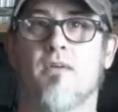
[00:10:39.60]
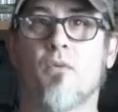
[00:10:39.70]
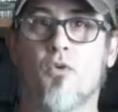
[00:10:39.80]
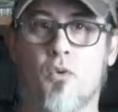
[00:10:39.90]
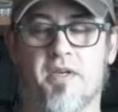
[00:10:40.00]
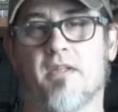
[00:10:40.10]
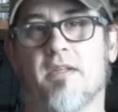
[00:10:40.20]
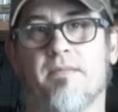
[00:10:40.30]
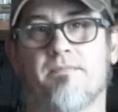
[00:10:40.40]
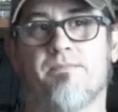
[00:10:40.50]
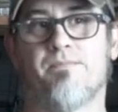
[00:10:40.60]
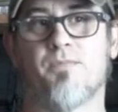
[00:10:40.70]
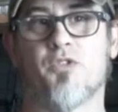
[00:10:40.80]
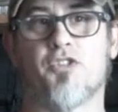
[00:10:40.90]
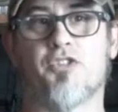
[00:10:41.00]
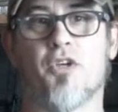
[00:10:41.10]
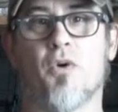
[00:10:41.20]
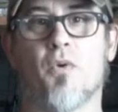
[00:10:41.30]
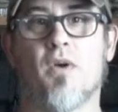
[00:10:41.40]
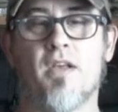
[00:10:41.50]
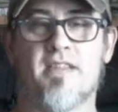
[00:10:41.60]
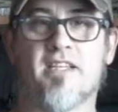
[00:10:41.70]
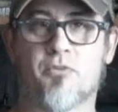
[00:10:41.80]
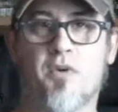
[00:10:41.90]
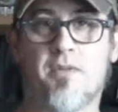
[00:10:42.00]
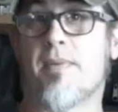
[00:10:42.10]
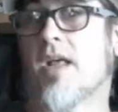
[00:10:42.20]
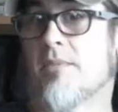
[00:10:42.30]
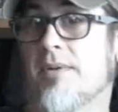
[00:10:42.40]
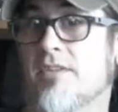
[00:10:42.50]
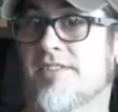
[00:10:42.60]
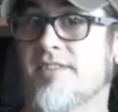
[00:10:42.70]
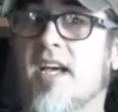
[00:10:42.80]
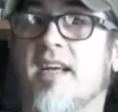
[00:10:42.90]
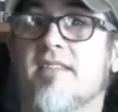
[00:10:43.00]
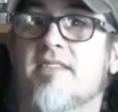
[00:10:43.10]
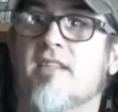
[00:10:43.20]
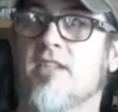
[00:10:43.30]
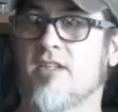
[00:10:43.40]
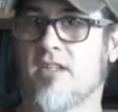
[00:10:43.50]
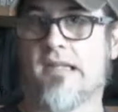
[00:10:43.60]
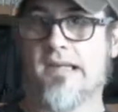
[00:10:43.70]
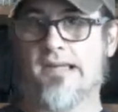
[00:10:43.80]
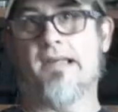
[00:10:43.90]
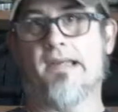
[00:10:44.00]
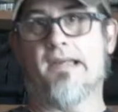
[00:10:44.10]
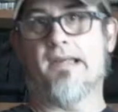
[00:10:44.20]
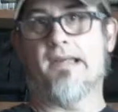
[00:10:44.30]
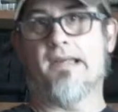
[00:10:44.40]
quickly. So that's where the battle belt's nice. You lay it next to you,